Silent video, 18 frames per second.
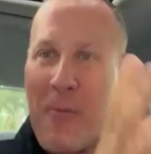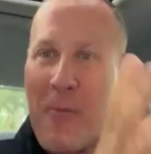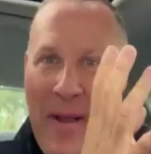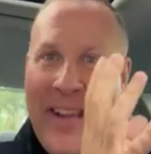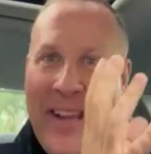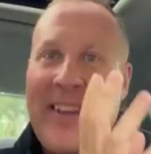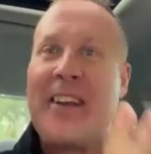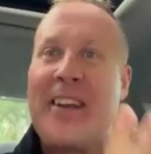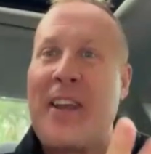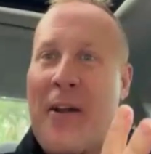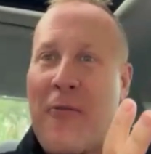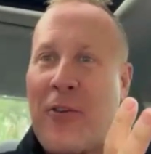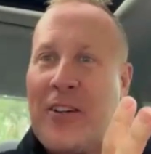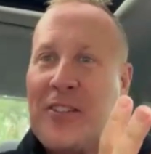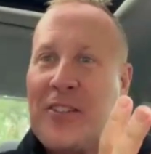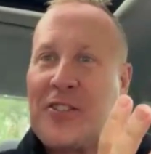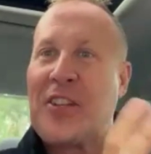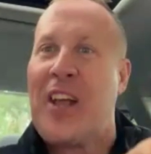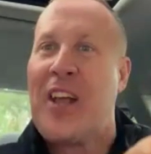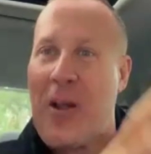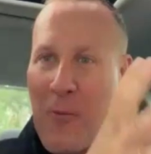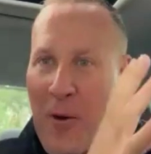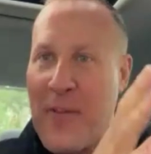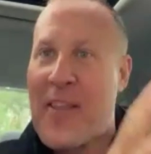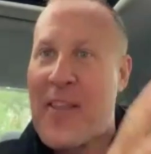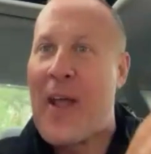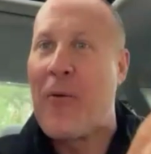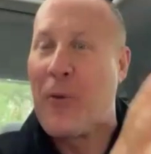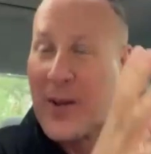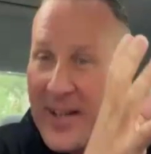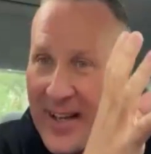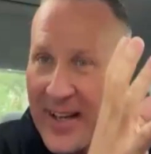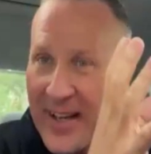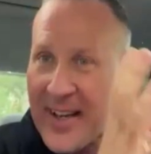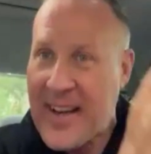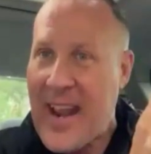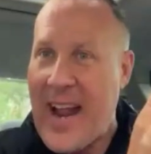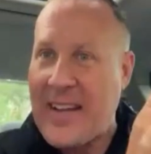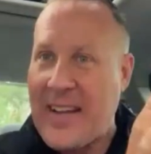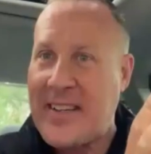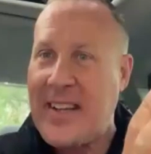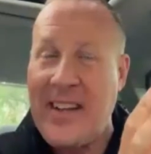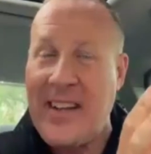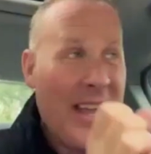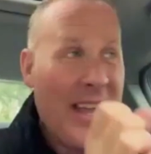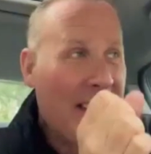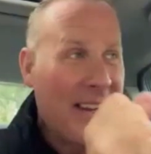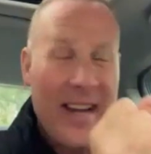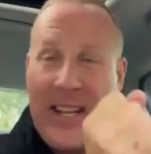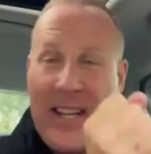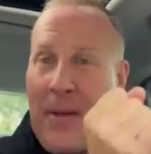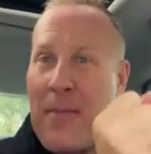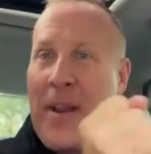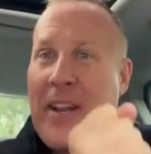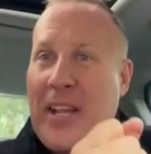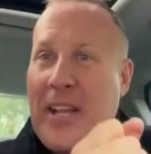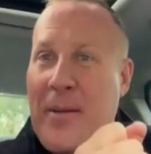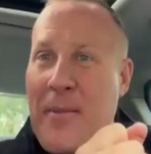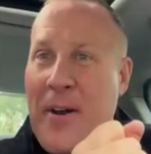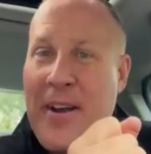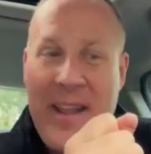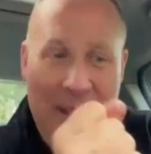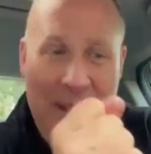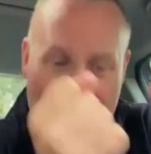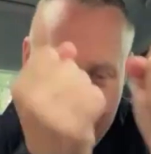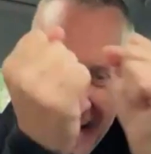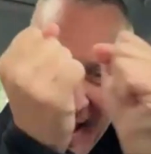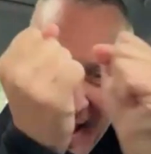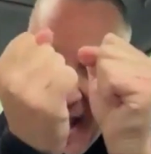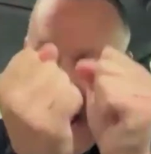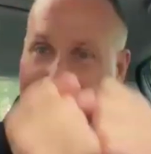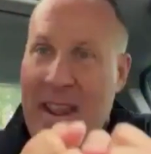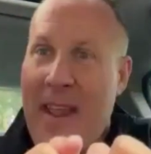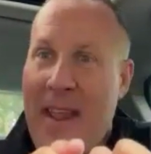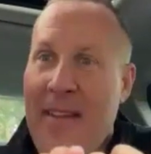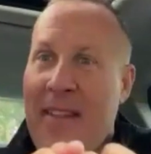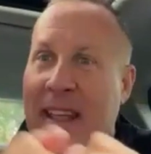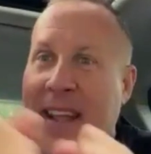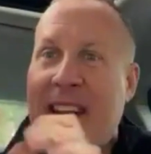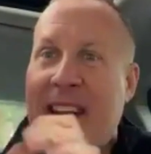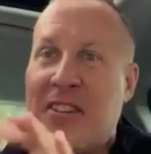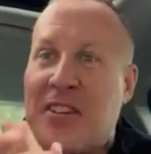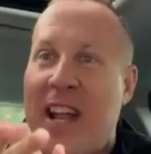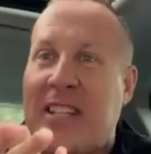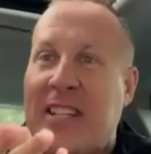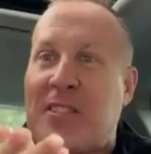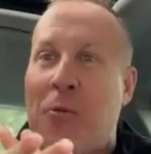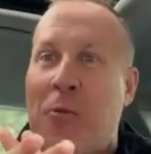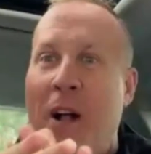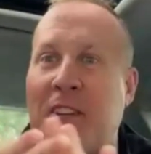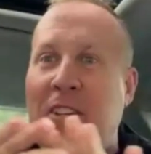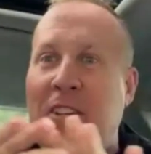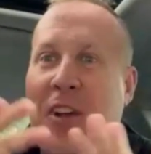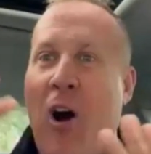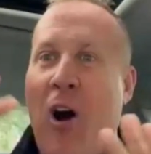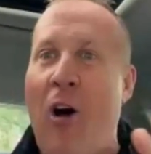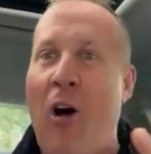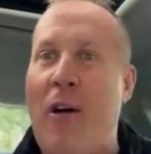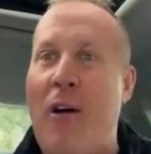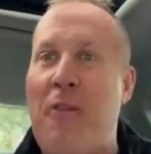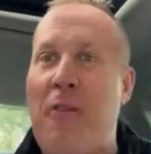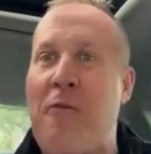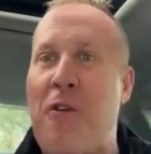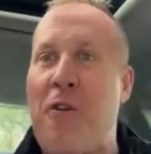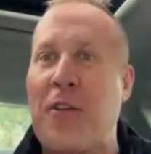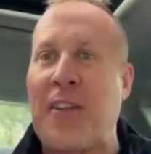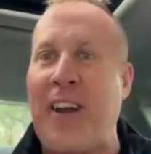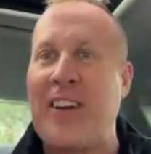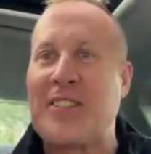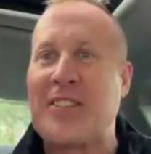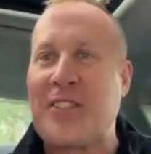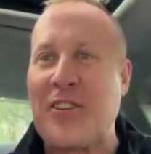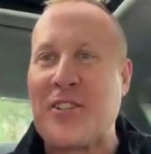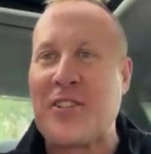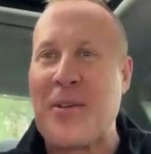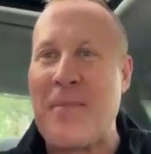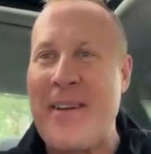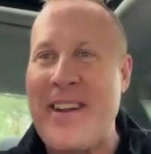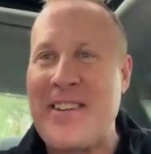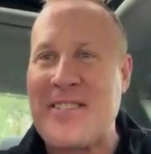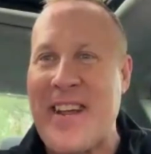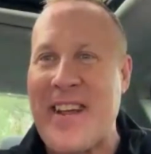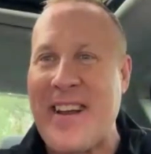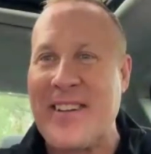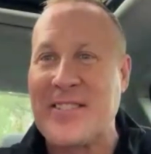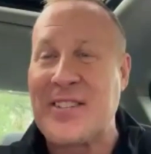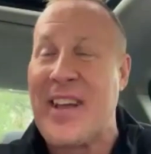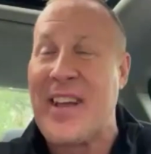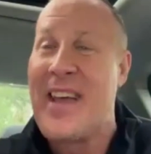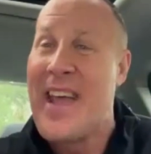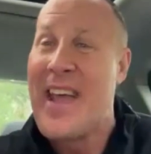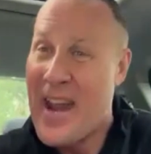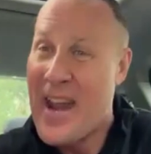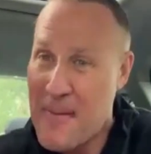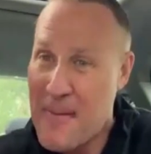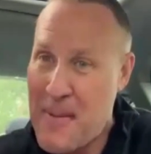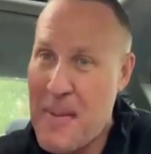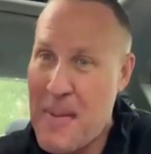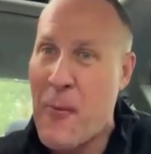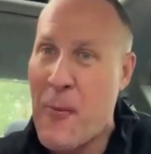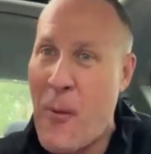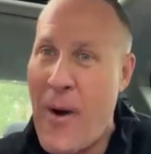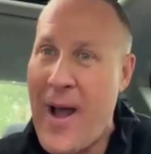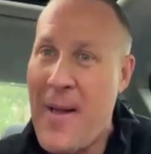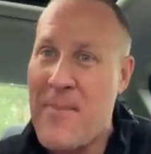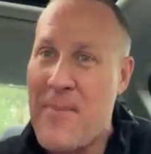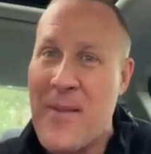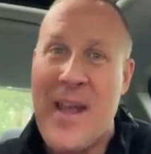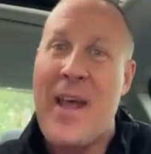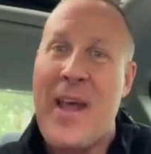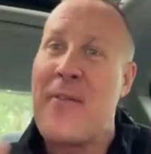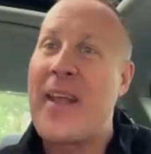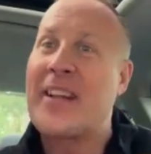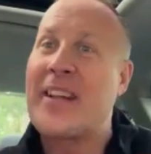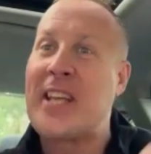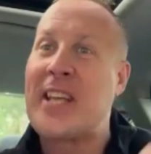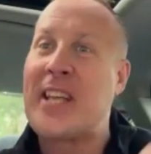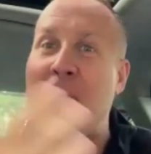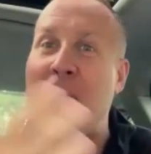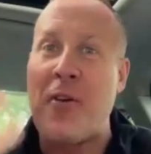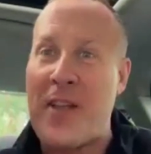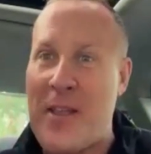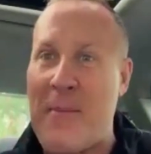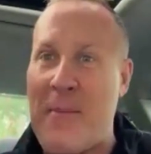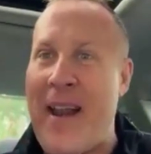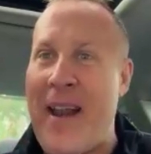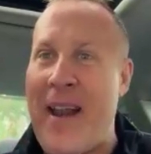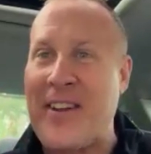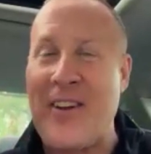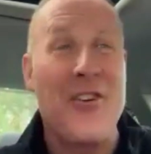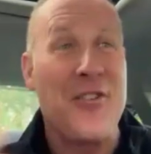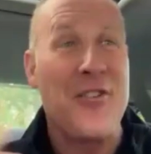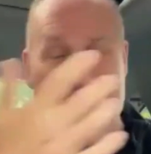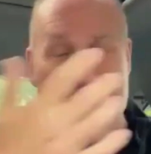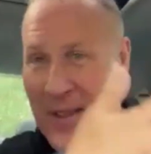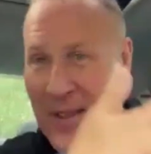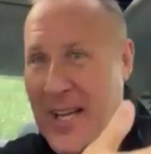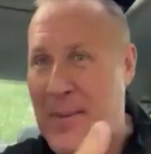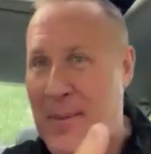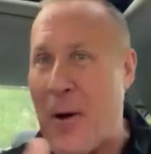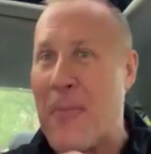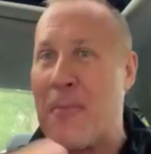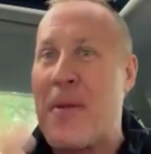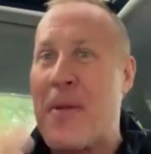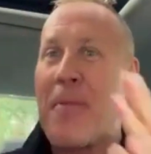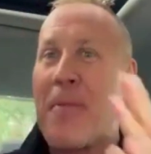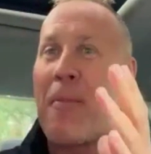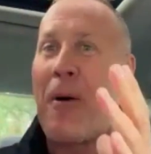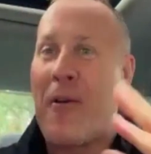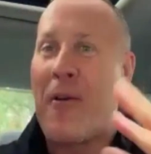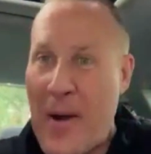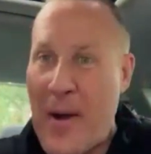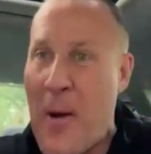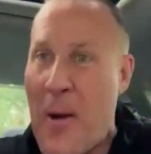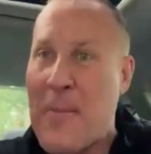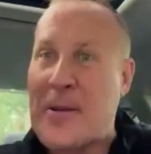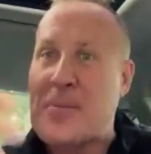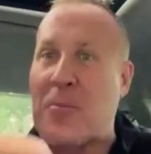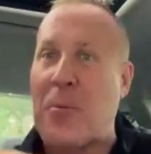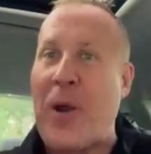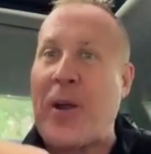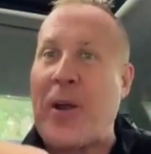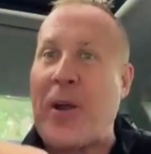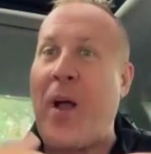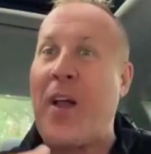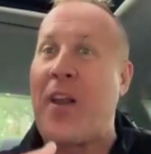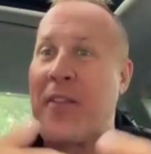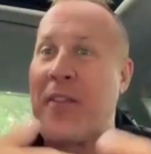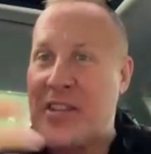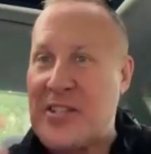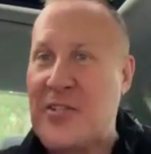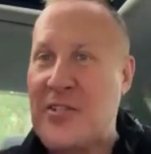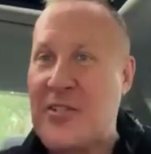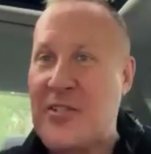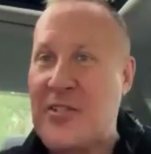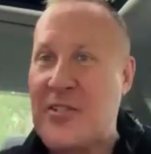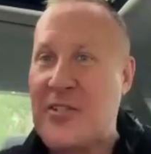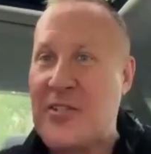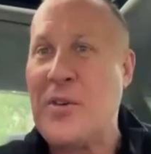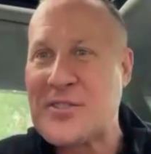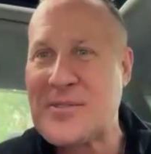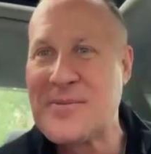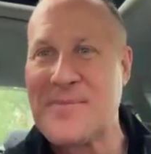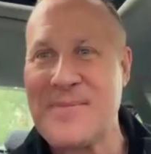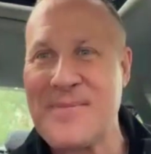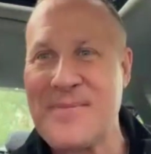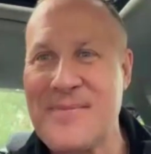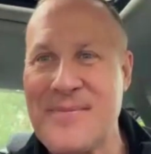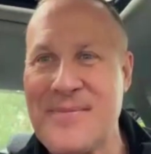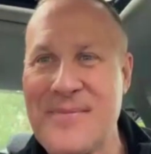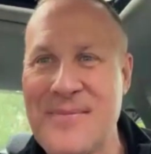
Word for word: while making a difference, while networking and connecting, connecting, meeting community. And then they get a chance to watch it all unfold on our social media channels. And if people want, they can sign up for a humanitarian trip and then come out and be a part of it and help us break ground on these new schools.